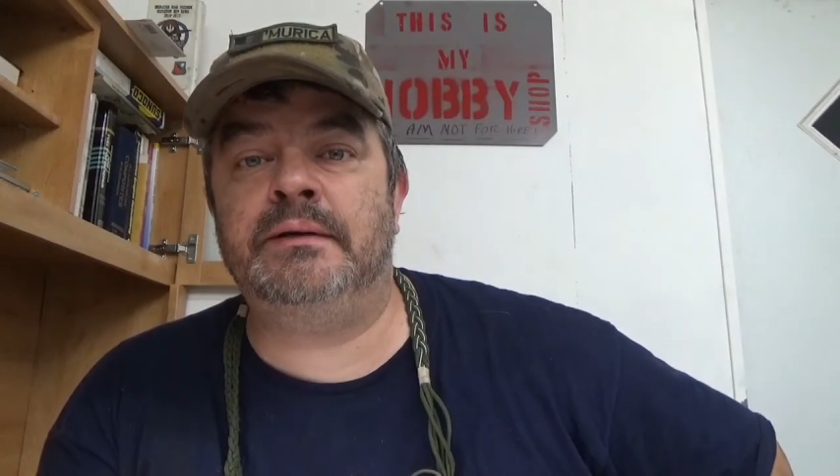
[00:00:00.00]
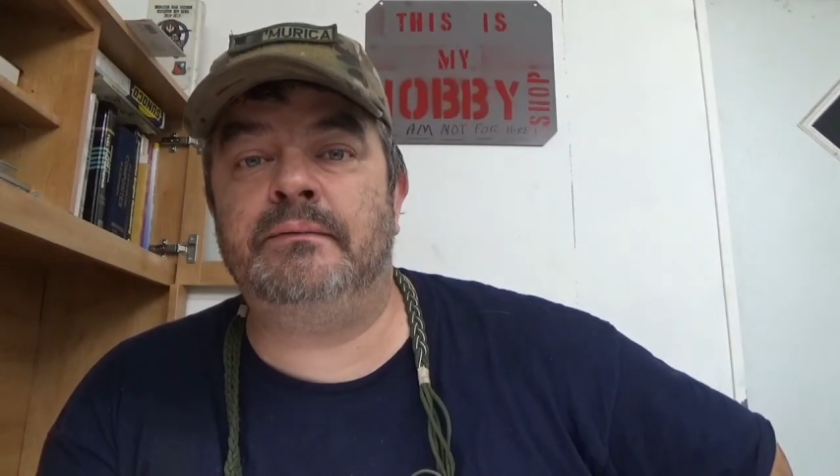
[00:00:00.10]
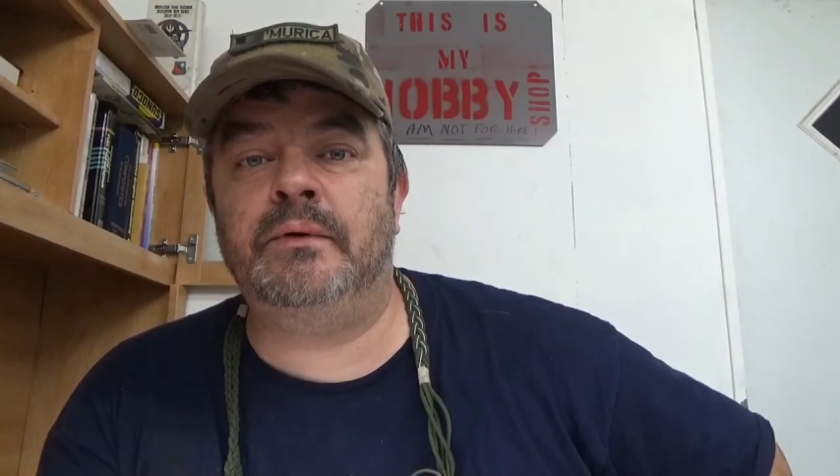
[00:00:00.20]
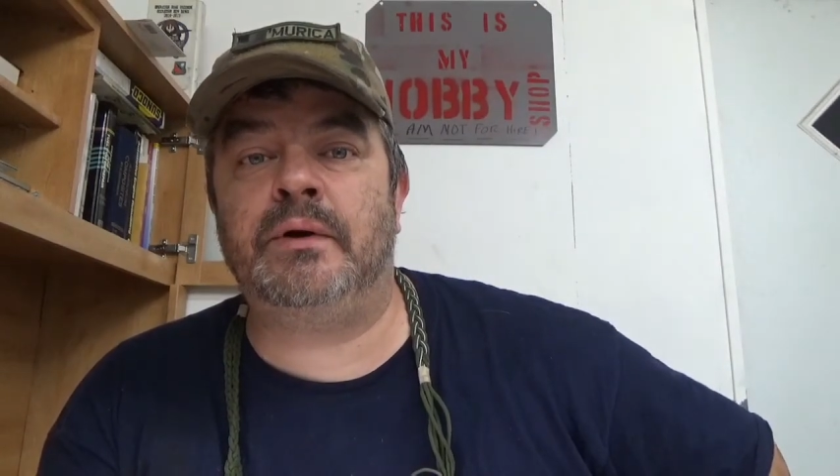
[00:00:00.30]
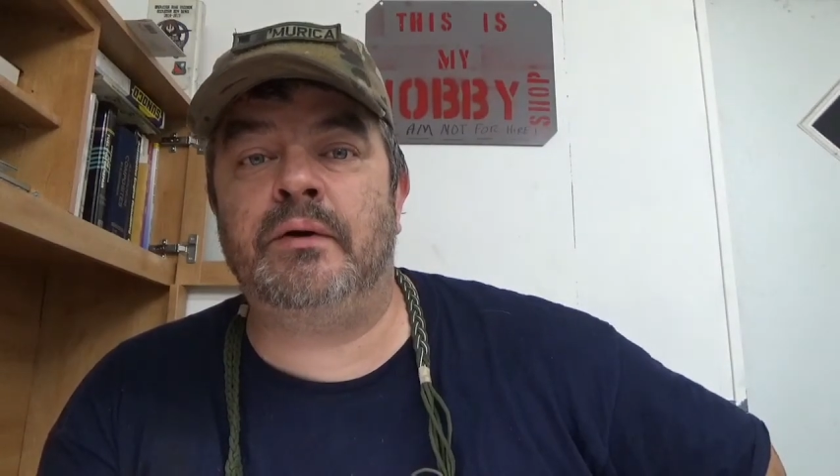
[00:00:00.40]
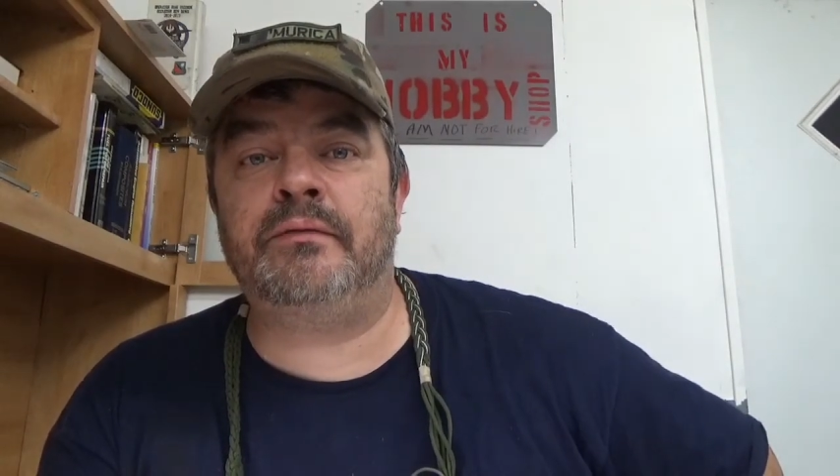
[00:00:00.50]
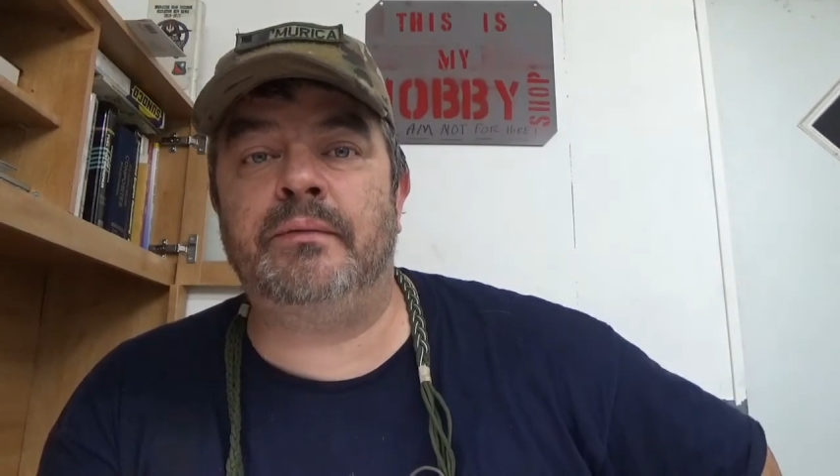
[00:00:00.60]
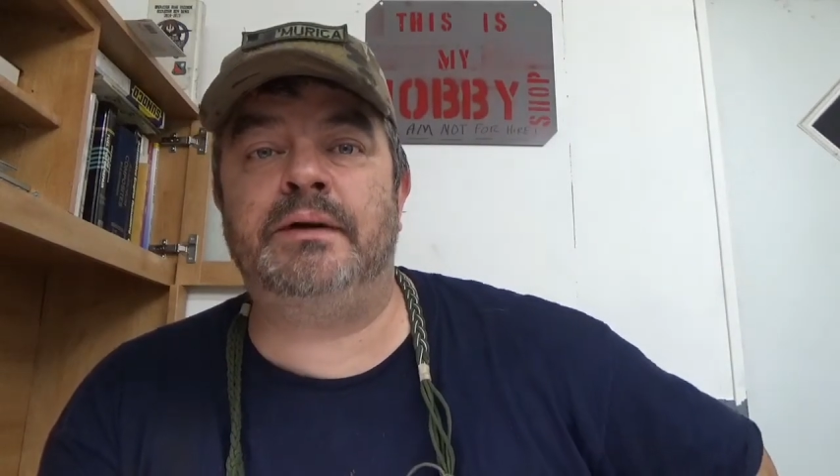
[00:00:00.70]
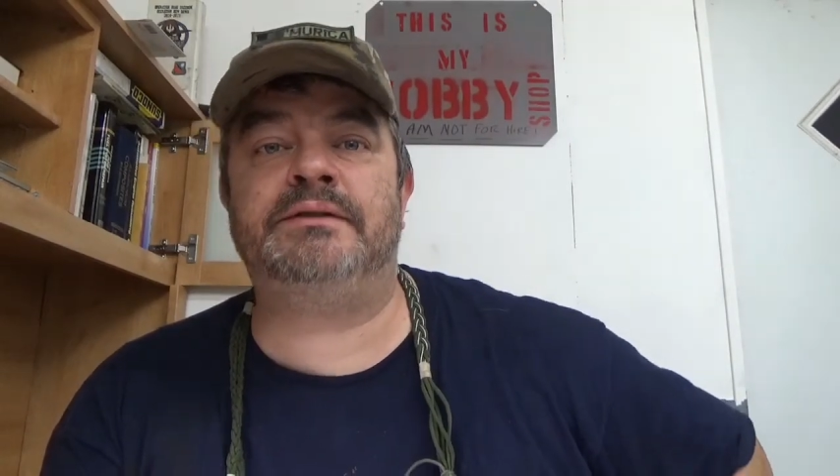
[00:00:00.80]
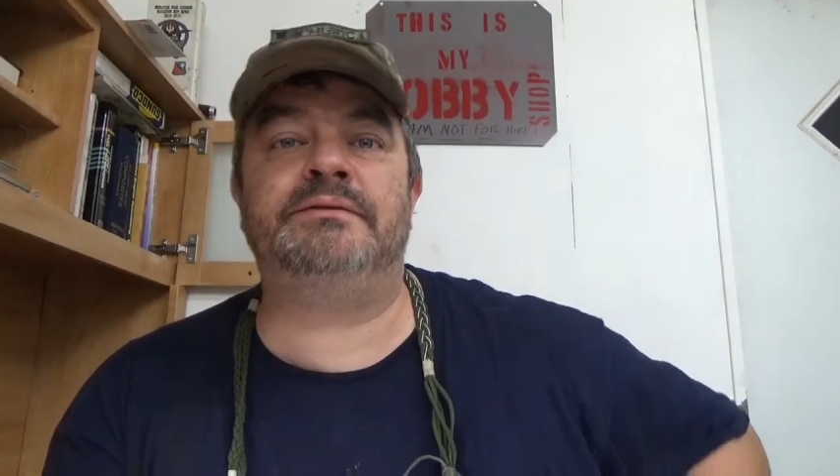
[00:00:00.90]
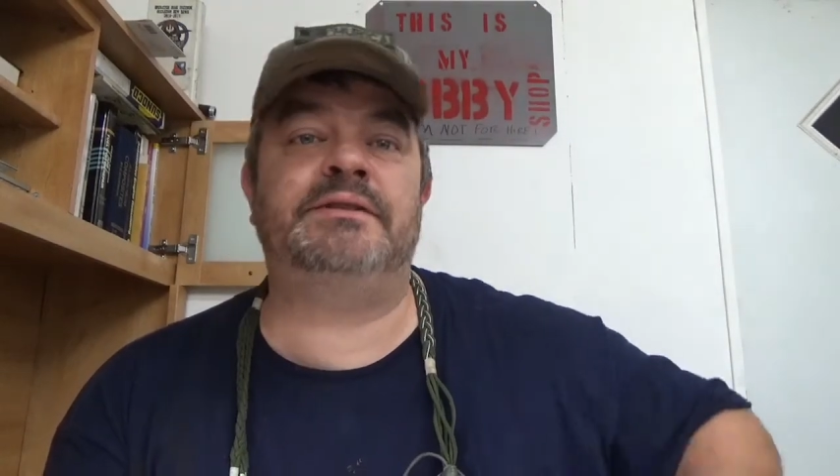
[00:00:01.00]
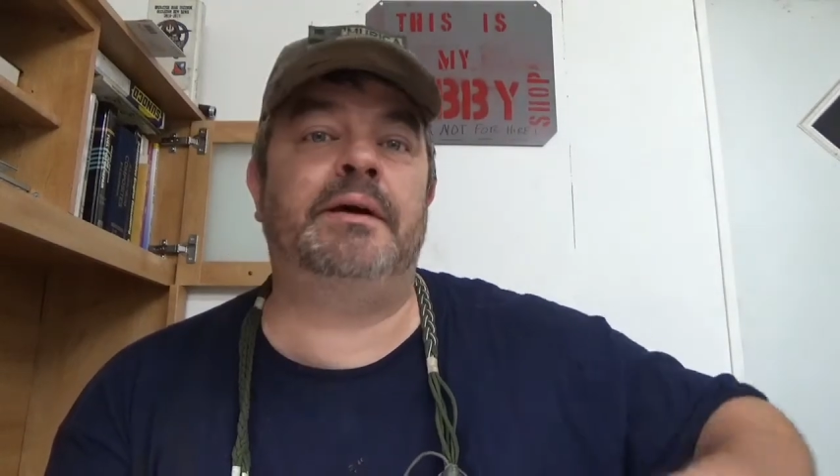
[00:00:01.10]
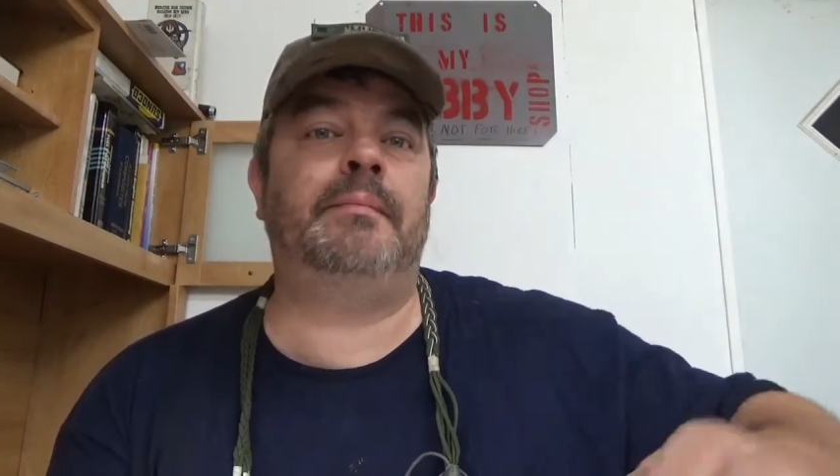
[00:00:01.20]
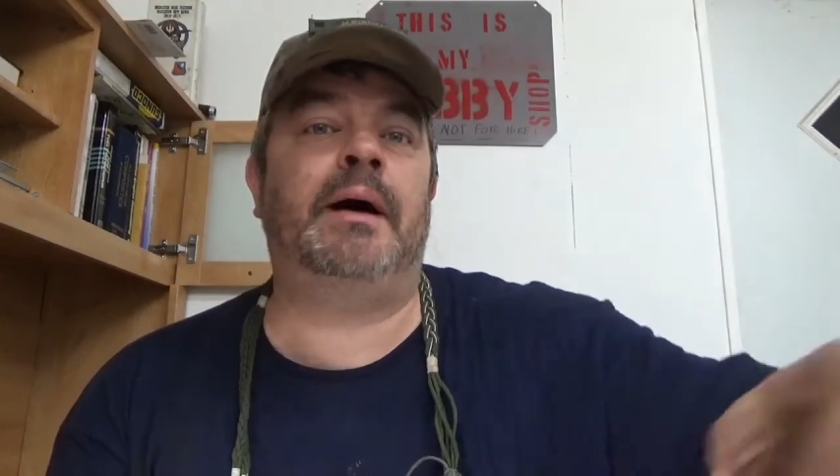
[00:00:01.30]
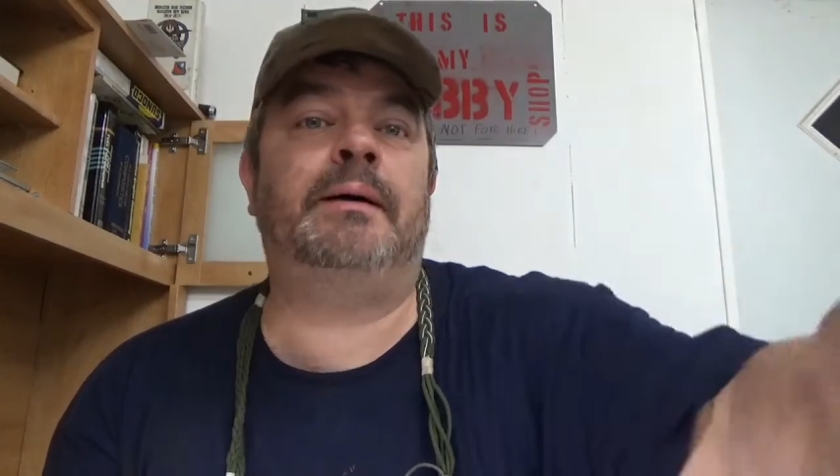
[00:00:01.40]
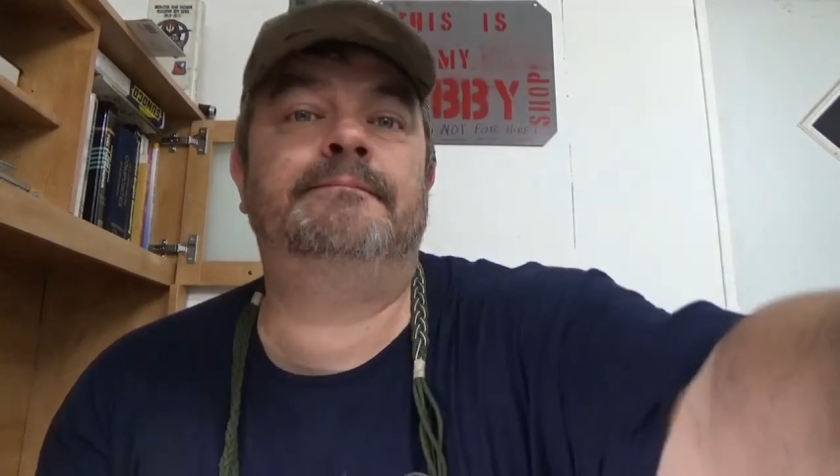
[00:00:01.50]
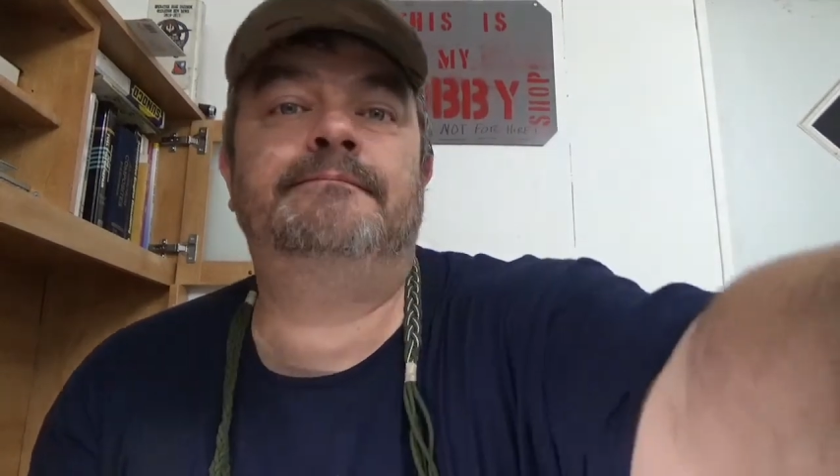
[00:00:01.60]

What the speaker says: we'll go from there. So stand by.